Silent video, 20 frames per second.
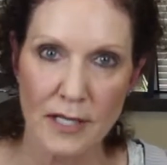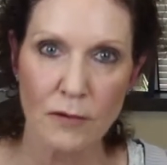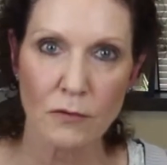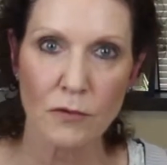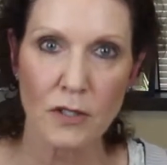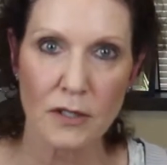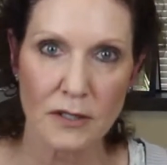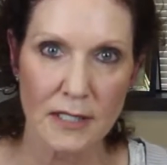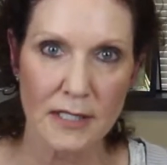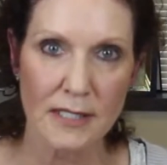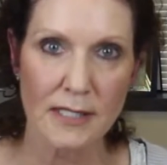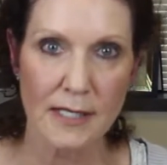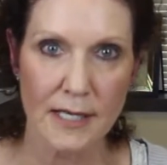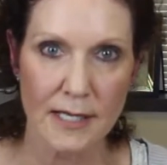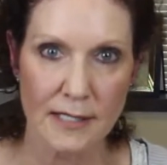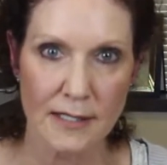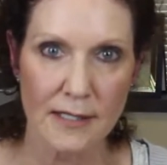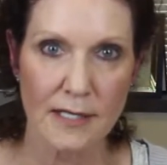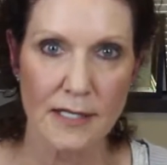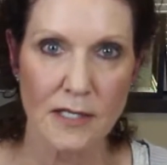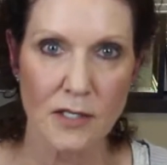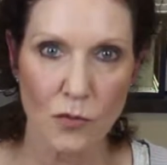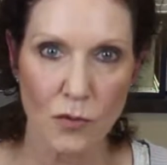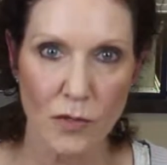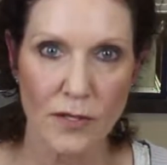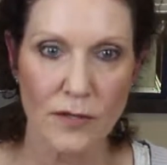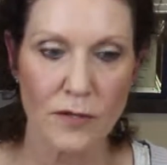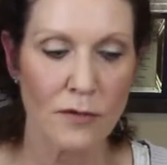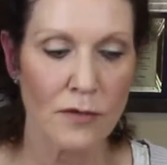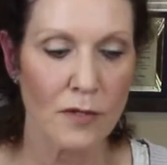They will discuss things
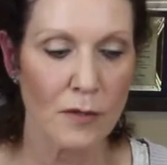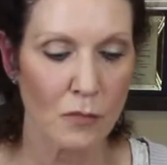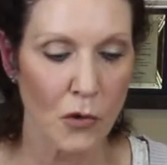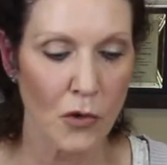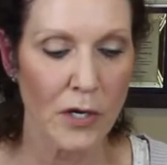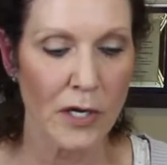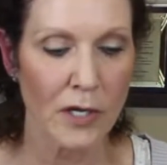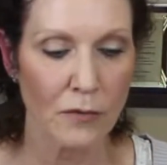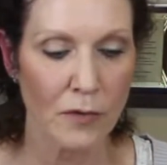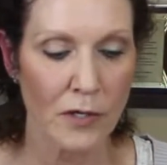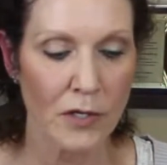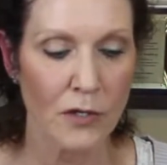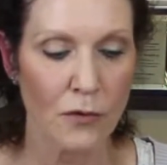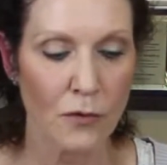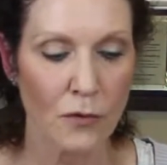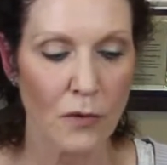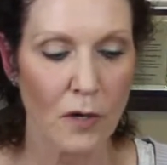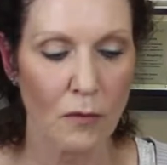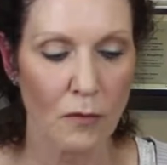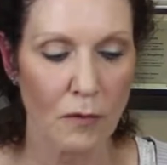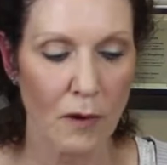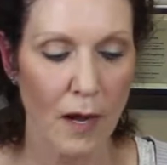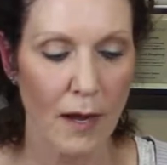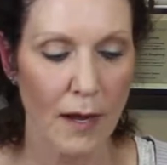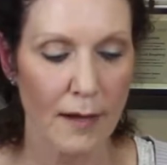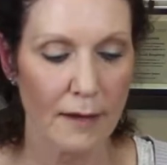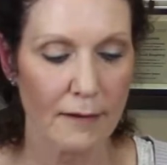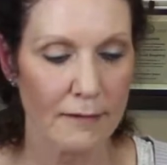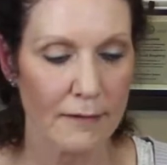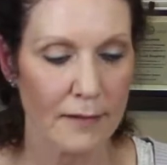with you the morning when you
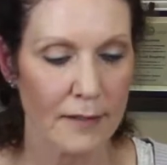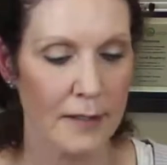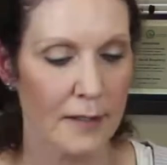arrive.